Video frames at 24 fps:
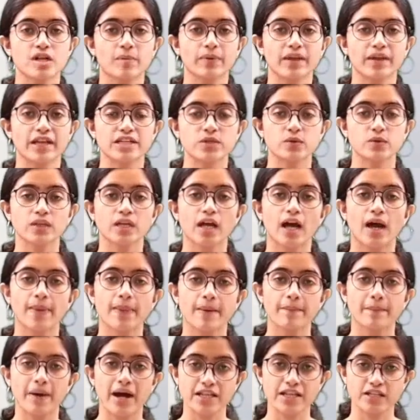place to the other
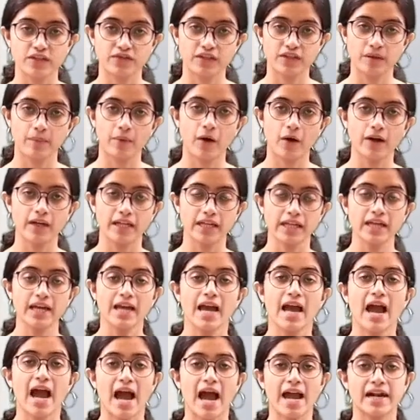parts of the body
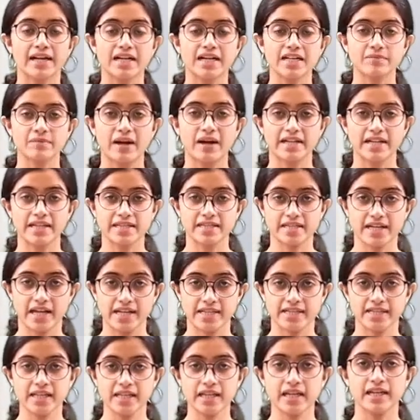and it is
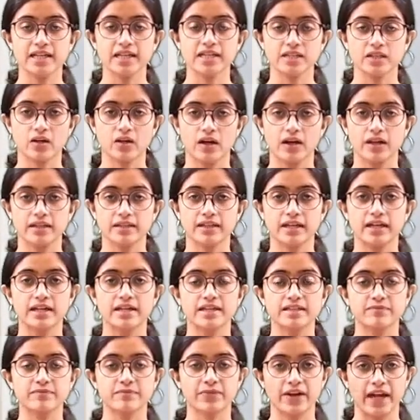metastasizing, it
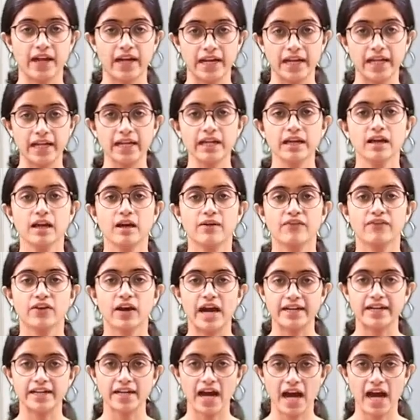is fairly
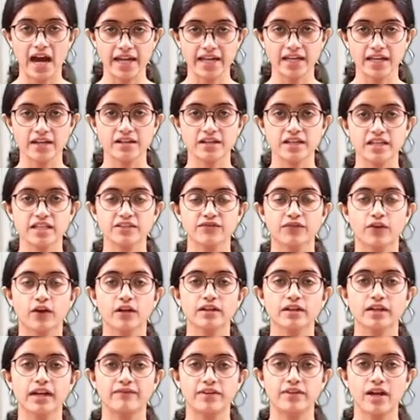at a higher risk for
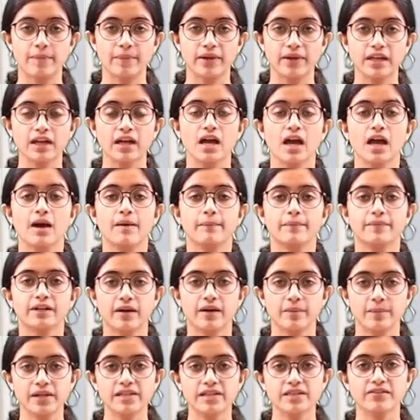developing
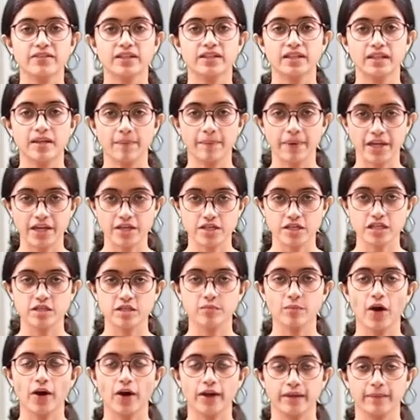troubles within the patient's
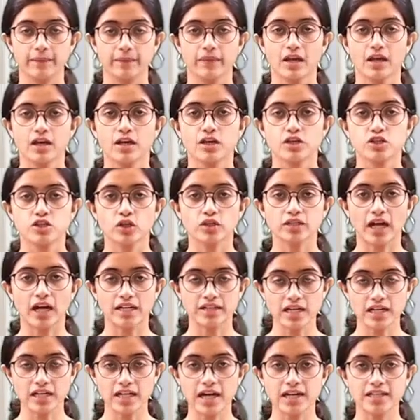body. So,
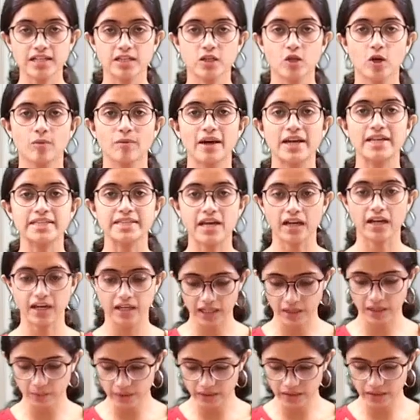ductal carcinoma is
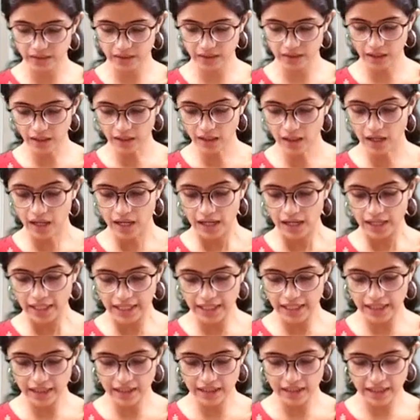occurring within the
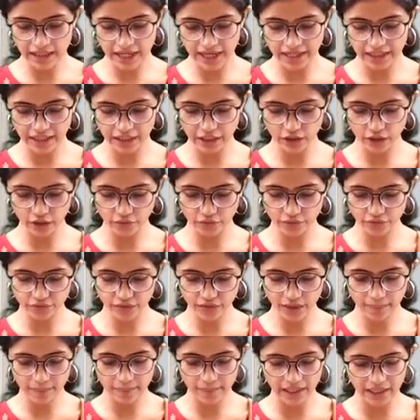inner lining of
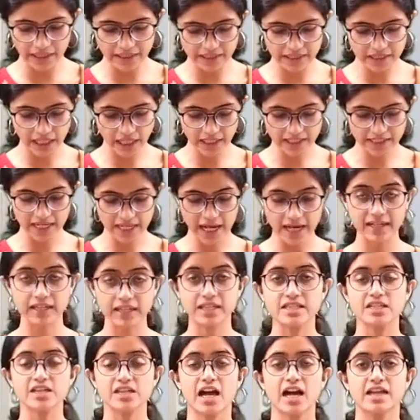the milk ducts, and the
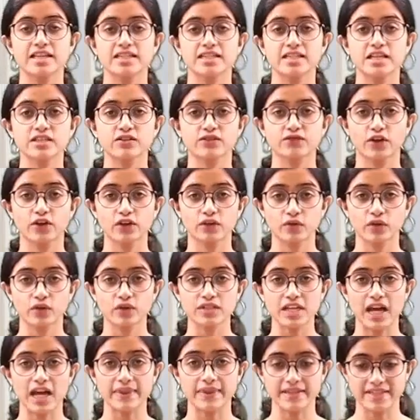chances for those
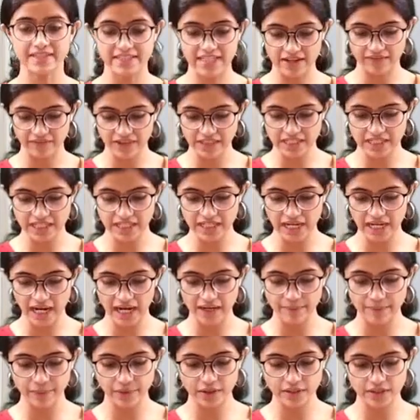are the
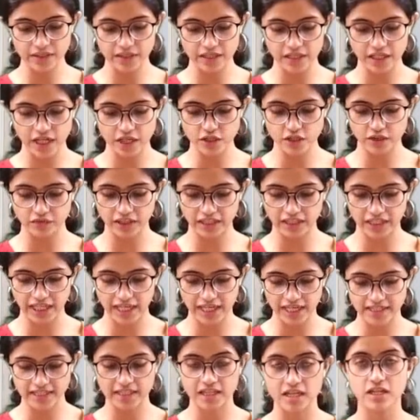79% of the
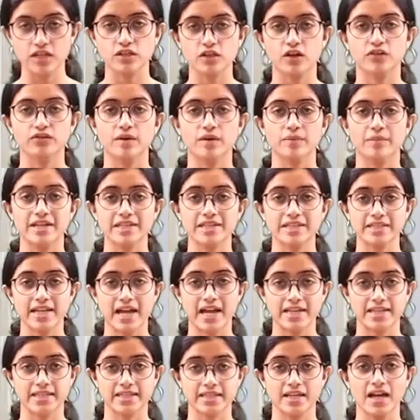cases of the breast
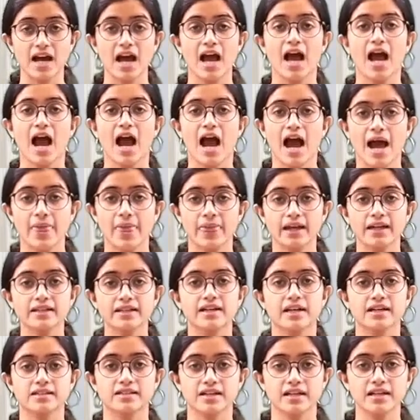cancer are the
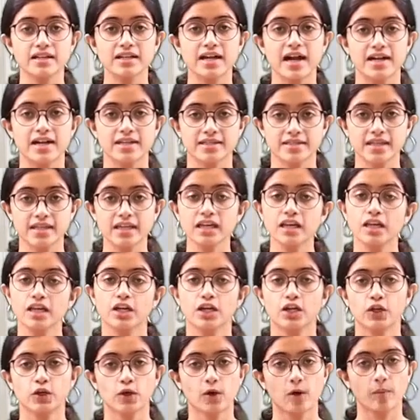ductal
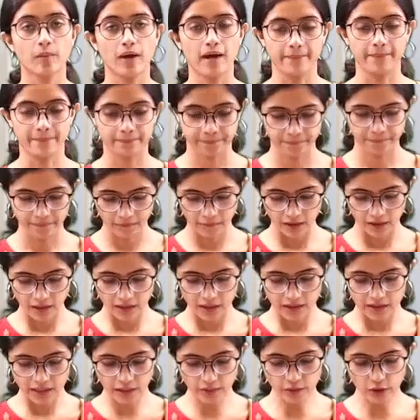carcinoma.
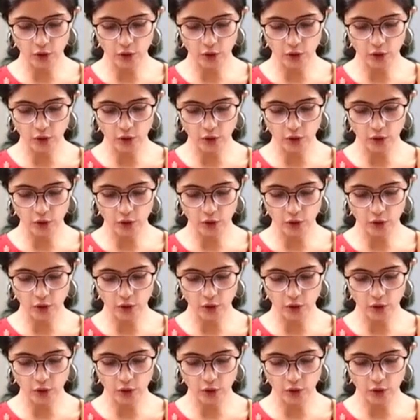Now, the